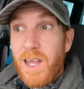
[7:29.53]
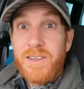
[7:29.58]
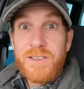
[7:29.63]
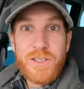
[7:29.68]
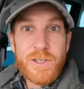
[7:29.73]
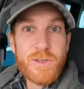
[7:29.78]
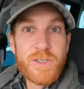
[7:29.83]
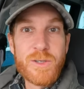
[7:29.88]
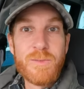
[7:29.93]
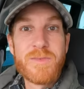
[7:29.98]

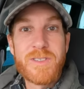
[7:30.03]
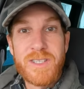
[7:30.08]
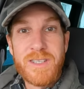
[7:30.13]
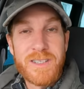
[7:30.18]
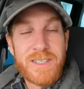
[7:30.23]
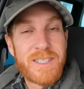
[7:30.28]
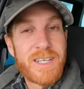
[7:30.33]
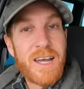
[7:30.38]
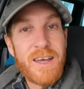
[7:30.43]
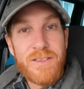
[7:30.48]
do
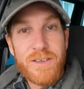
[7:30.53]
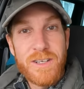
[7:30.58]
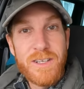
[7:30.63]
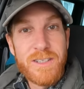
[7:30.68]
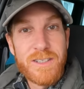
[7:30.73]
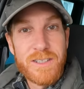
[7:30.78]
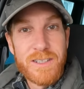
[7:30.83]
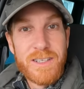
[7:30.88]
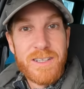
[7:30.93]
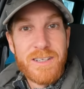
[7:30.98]
something together?
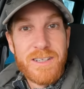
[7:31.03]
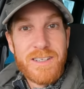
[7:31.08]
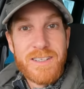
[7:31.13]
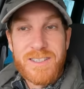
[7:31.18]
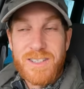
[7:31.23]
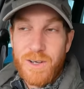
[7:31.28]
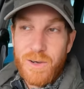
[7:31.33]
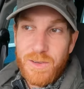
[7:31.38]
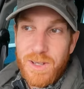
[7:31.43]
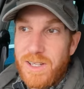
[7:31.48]

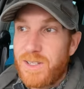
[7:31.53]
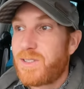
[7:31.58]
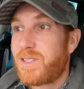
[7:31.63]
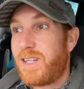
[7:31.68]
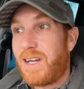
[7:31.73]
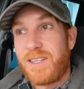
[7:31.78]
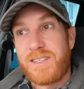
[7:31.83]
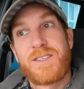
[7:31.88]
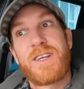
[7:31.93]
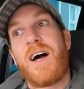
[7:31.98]
So
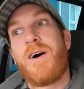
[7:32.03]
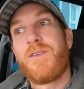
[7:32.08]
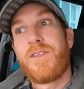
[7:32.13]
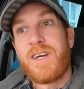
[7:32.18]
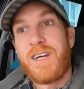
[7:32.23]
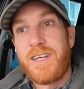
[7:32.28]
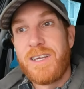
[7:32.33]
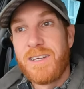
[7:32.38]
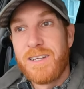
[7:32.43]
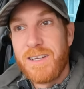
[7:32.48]
that's how
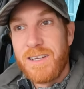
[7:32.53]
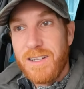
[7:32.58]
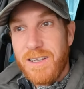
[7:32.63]
they